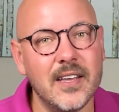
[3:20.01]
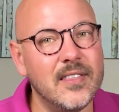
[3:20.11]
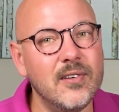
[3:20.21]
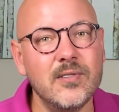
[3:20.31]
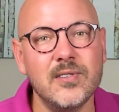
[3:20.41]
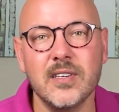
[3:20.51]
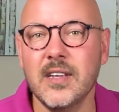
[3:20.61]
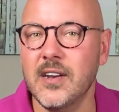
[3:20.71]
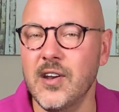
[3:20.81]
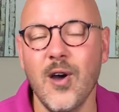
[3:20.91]
there's
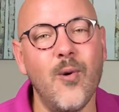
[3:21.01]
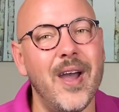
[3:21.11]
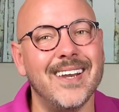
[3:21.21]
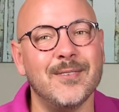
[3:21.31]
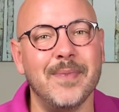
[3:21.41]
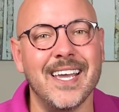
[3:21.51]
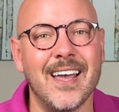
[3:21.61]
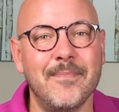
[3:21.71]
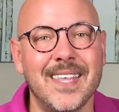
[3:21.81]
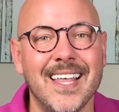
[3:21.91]
no way to make
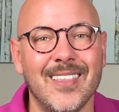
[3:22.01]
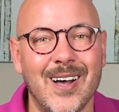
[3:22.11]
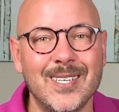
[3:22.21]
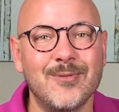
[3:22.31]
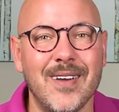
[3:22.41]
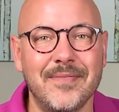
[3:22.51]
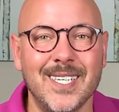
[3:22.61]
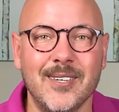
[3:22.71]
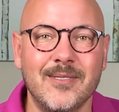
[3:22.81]
up that lost revenue.